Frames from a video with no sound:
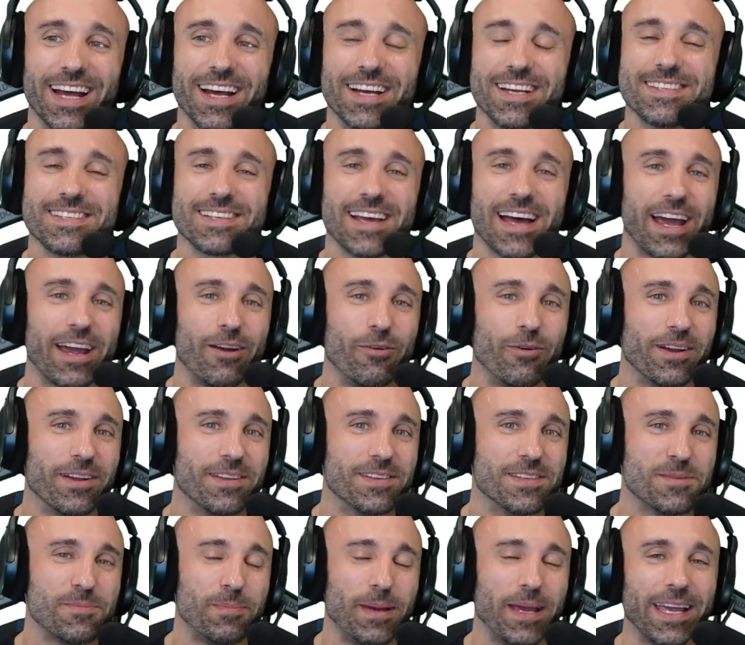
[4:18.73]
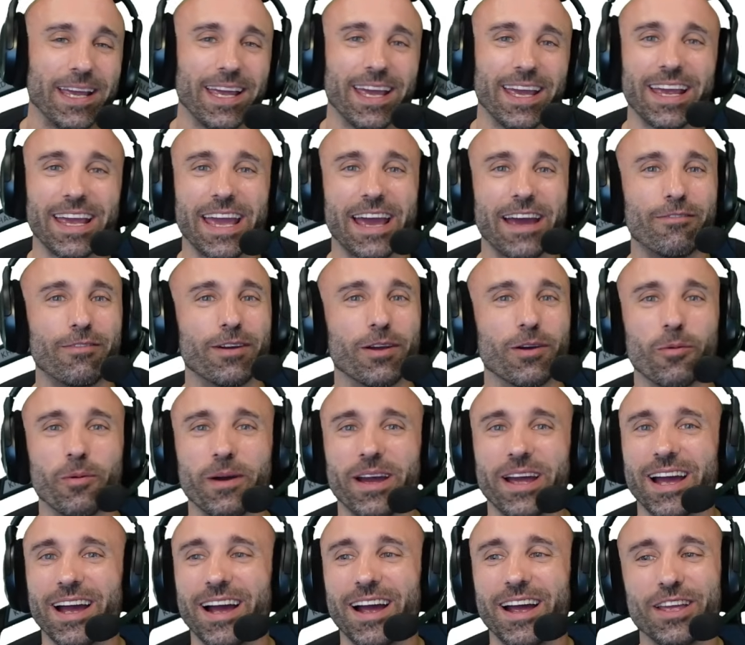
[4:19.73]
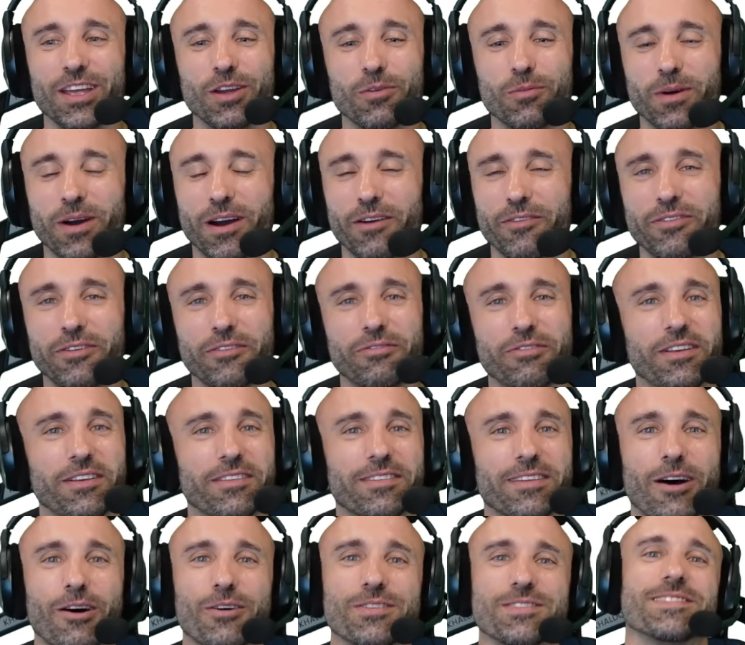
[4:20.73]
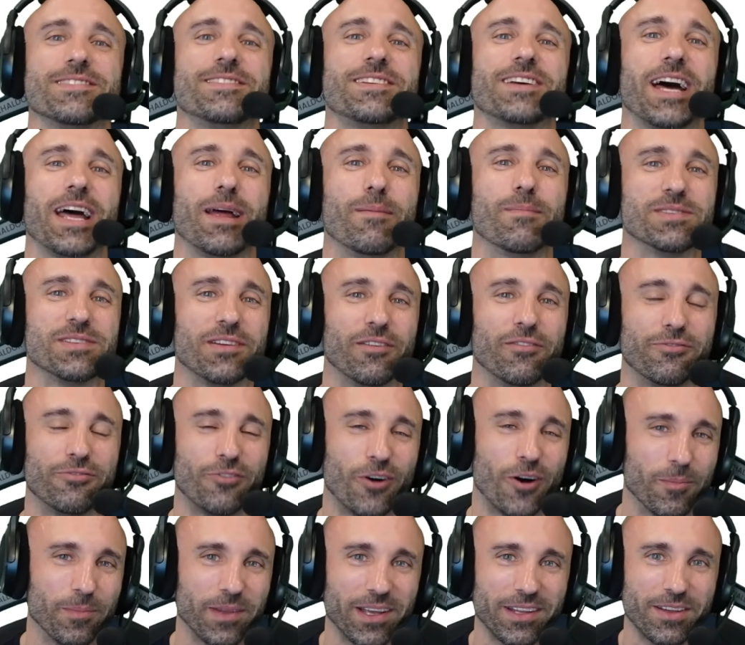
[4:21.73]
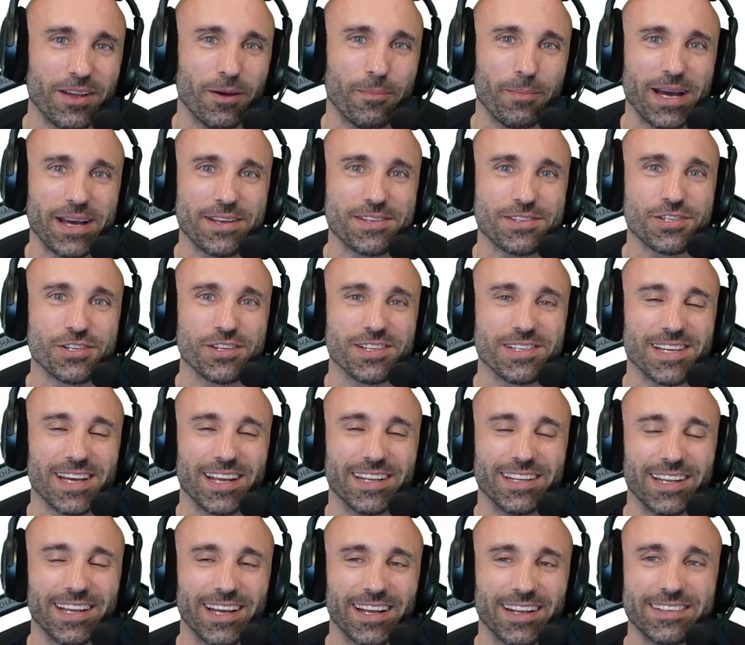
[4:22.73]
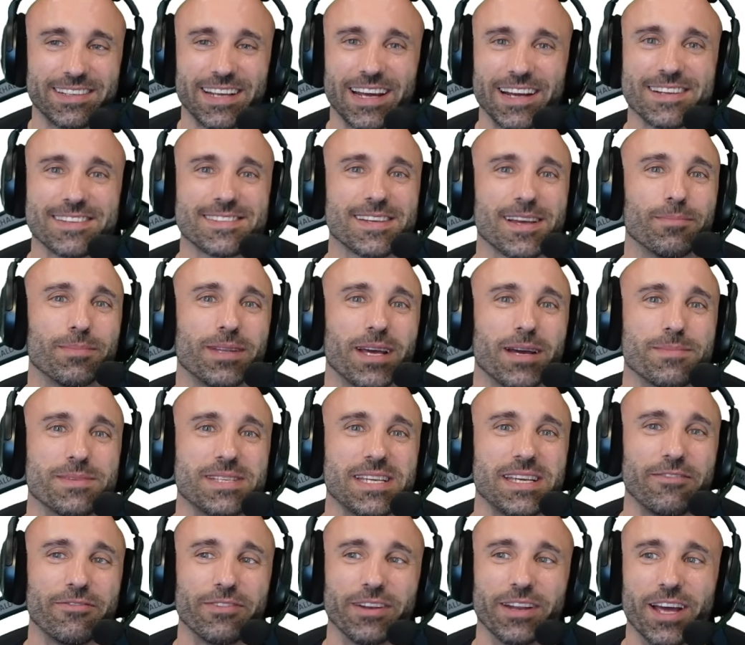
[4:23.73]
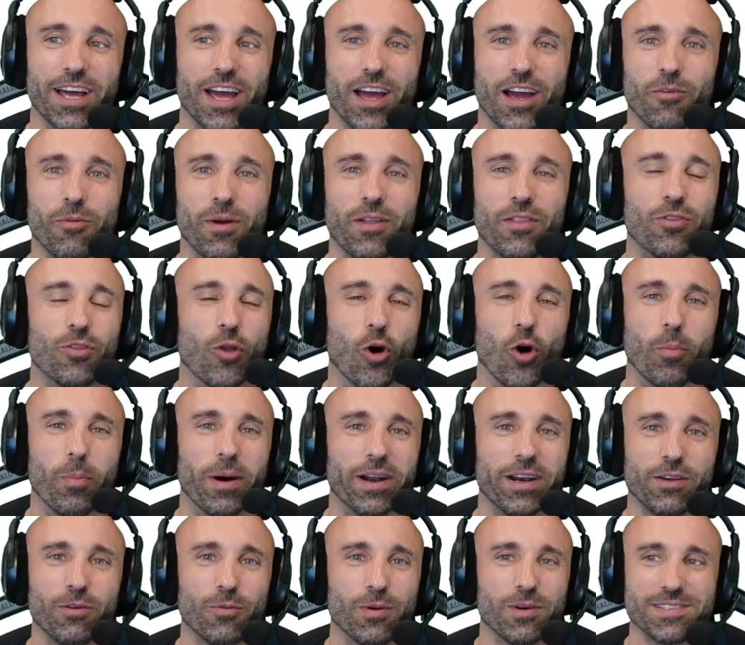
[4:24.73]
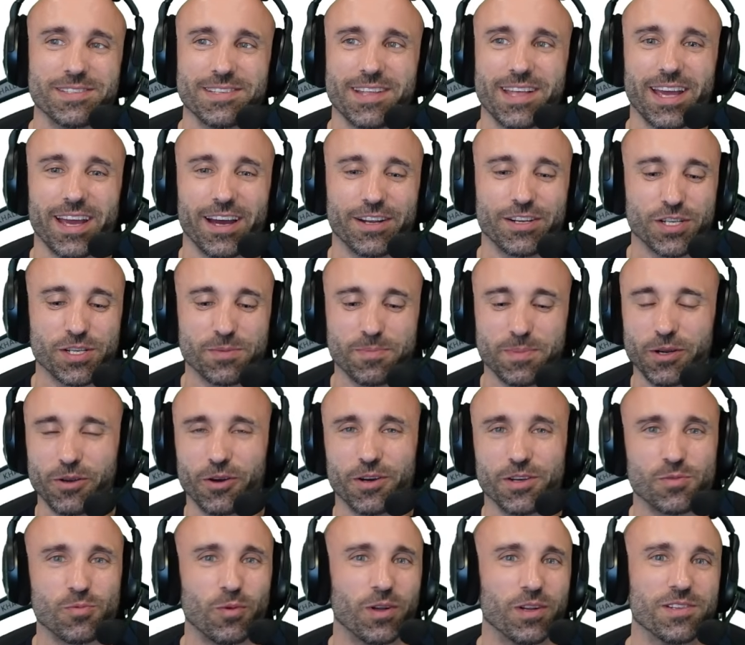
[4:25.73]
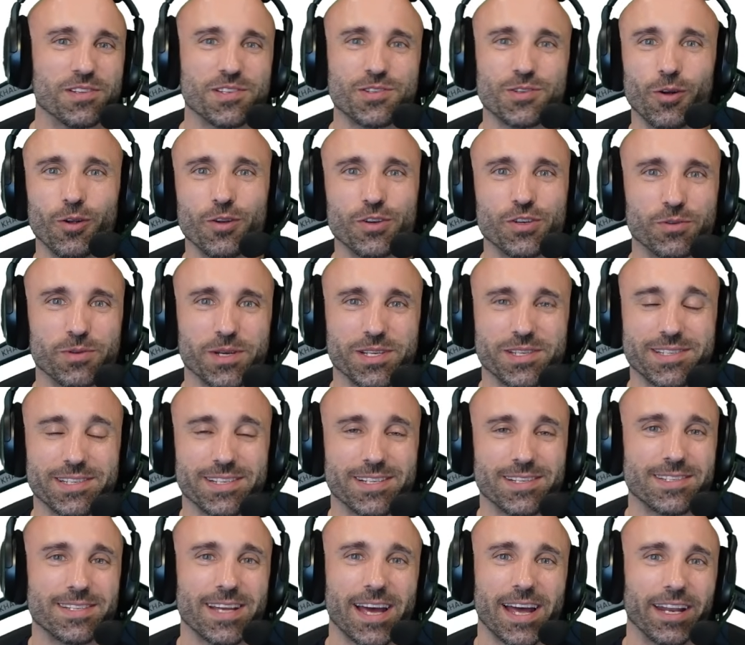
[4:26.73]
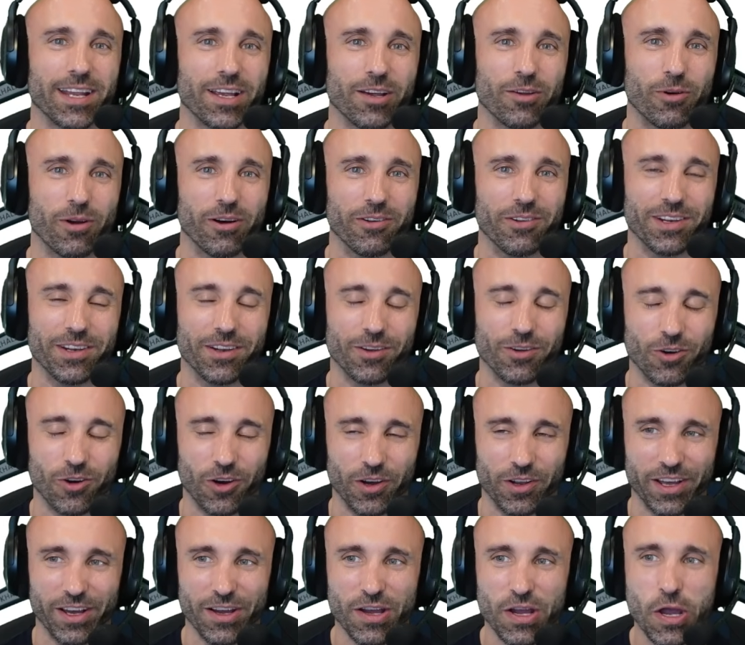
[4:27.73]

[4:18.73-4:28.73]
Sirens pinging everywhere. You were 50,000 times informed that your bastion is under attack, sometimes even when nobody was there, just because one soldier was still standing around in the corner.